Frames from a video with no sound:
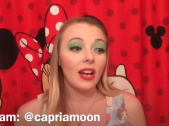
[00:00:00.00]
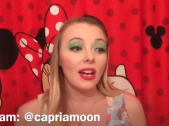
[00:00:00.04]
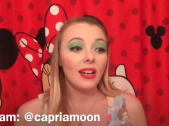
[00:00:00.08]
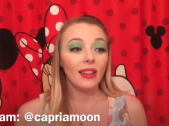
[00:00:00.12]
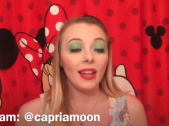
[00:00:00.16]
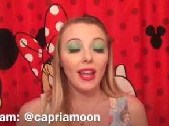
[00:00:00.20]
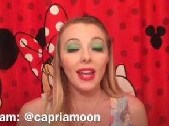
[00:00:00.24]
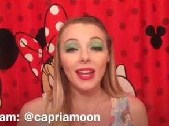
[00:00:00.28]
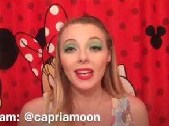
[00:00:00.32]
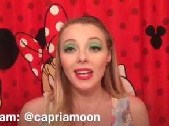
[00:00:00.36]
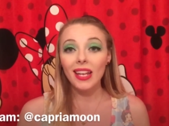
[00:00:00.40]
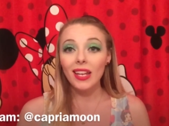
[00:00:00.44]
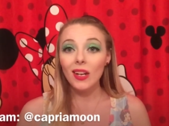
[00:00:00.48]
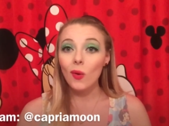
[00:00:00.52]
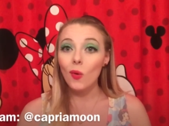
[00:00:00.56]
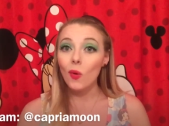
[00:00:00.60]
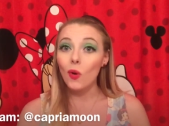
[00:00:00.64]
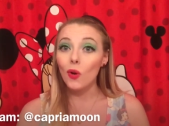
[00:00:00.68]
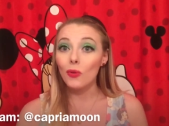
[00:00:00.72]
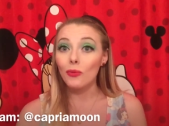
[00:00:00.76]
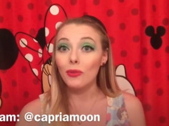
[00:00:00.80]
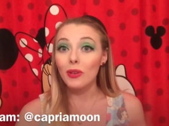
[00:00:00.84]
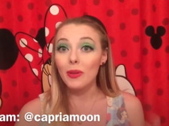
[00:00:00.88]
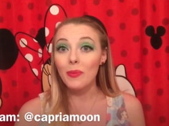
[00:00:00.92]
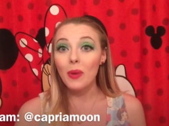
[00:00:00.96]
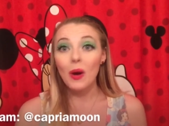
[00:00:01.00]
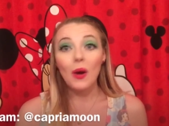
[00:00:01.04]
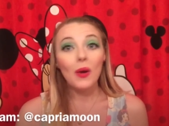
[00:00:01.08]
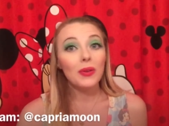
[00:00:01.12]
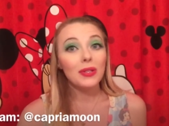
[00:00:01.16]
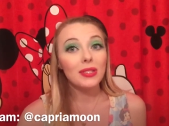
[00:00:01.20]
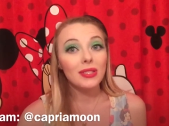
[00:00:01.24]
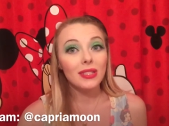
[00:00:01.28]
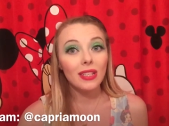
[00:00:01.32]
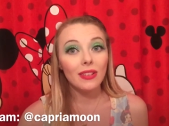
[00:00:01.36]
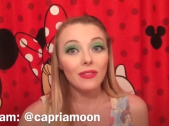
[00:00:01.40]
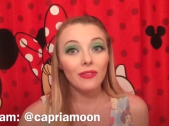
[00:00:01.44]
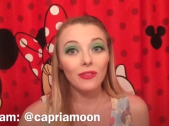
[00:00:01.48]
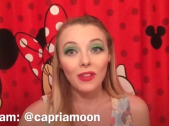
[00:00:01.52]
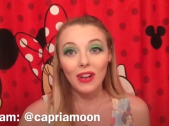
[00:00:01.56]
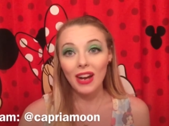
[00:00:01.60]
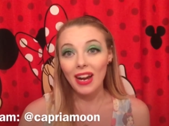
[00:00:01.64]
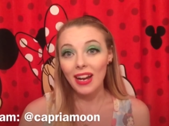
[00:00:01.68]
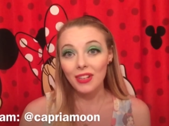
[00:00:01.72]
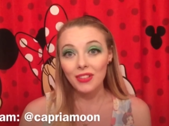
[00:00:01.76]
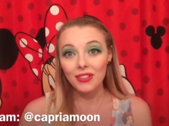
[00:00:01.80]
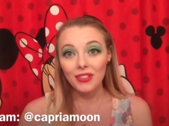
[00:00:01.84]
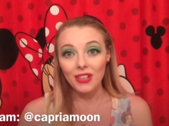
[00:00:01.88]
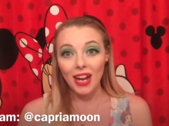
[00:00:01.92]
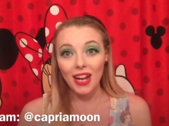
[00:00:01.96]
and like it or repost it for
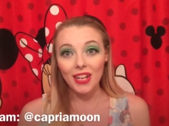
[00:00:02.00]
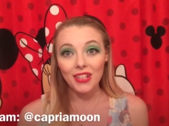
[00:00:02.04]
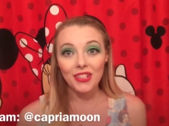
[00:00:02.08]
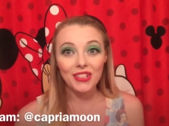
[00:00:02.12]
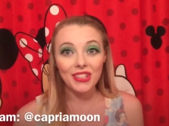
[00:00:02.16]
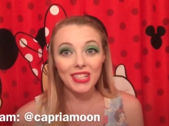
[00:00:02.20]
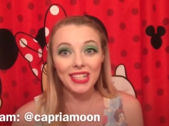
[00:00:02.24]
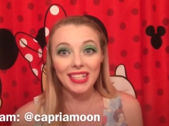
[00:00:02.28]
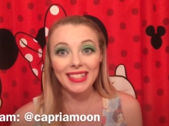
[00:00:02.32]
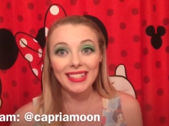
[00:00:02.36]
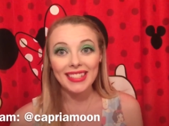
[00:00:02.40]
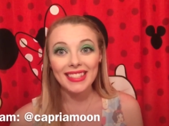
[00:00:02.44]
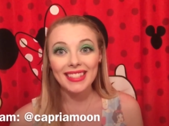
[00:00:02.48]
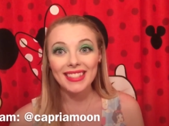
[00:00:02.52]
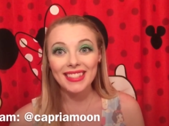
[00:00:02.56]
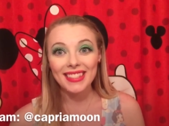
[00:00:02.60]
extra entries.